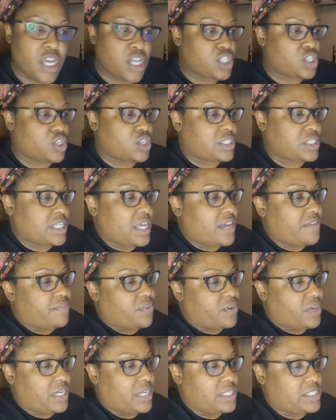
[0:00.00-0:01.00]
So say,
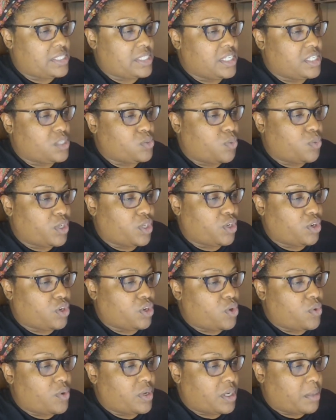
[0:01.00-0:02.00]
for instance, when you're
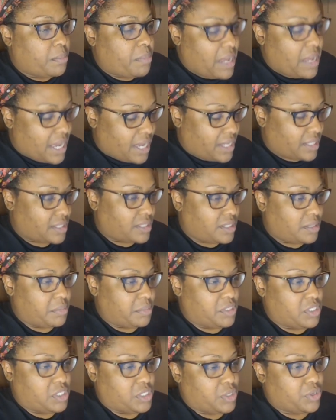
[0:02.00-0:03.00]
going to Pilot, let
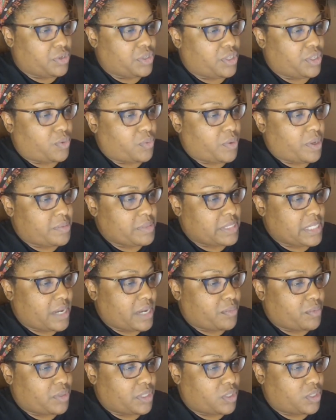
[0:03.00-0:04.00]
me just go to their
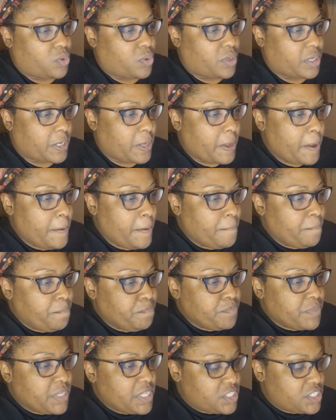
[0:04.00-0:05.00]
website really quick.
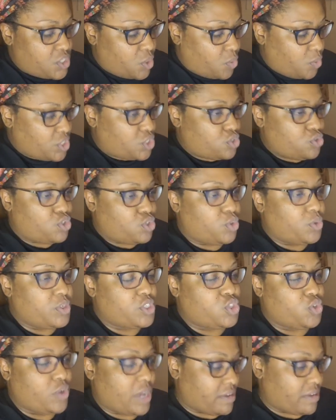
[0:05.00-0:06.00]
So what you do
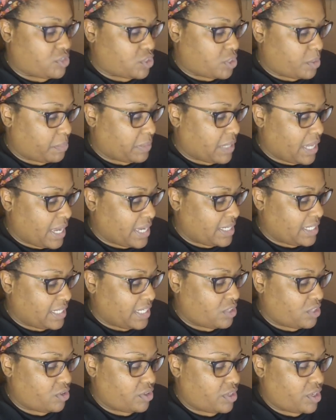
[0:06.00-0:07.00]
is you have to apply to
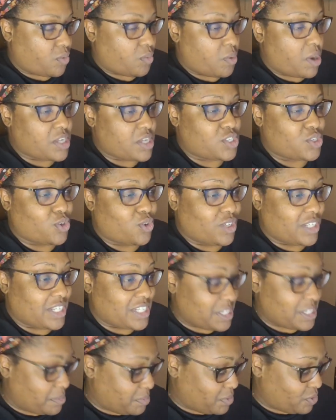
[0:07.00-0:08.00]
get on their roster on
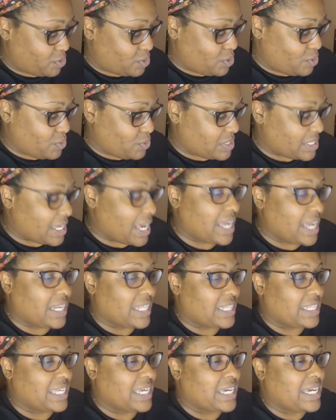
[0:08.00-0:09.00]
the W-2 side,
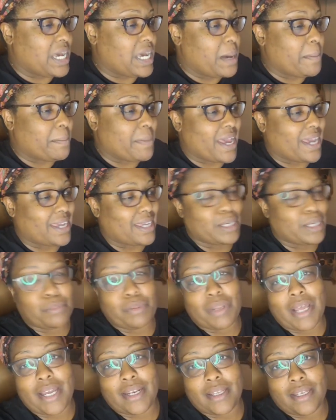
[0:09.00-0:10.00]
and then come back and
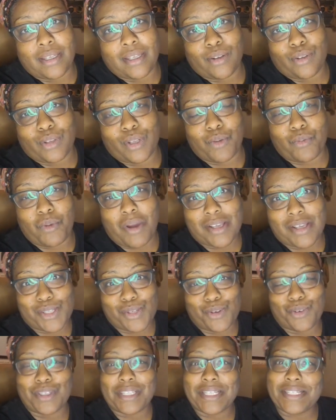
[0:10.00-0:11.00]
apply to get on their
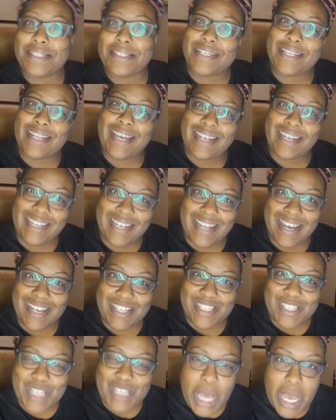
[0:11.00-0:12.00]
roster on the
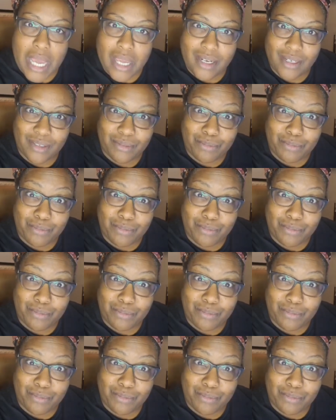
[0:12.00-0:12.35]
1099 side.